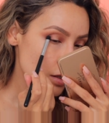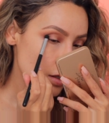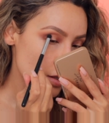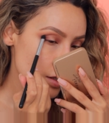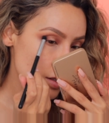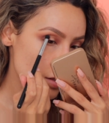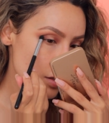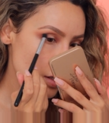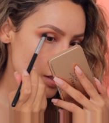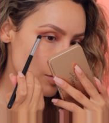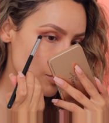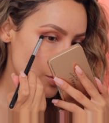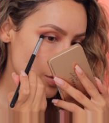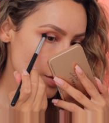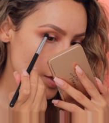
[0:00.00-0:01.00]
And then just kind
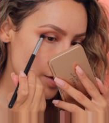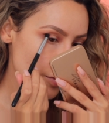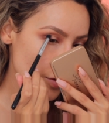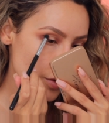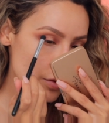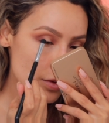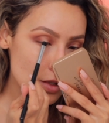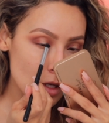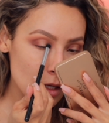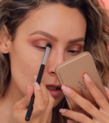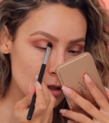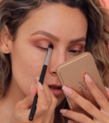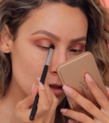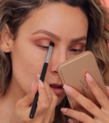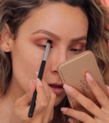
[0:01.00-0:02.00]
of blur out those
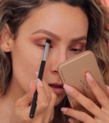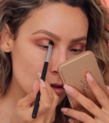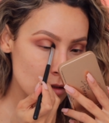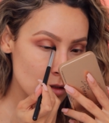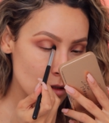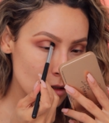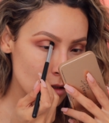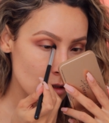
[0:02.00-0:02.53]
edges